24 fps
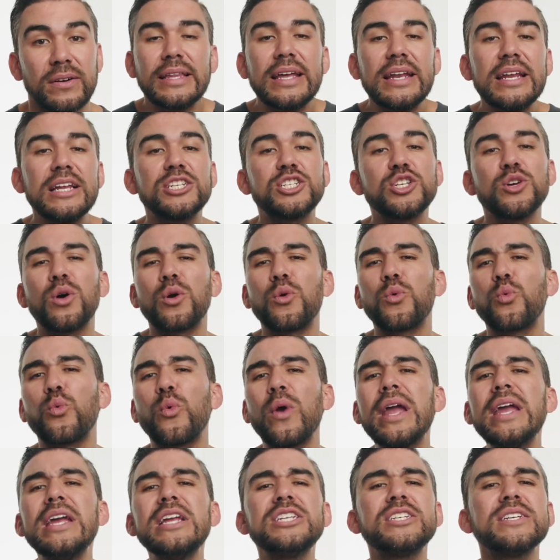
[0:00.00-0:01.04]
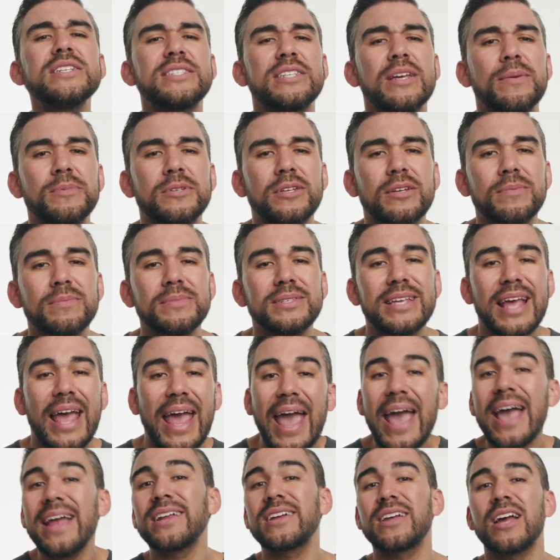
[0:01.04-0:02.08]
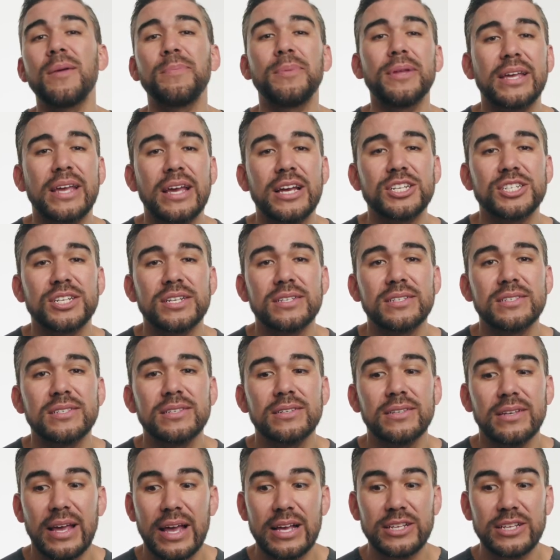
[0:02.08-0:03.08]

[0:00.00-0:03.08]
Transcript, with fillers: leading to a range of symptoms and complications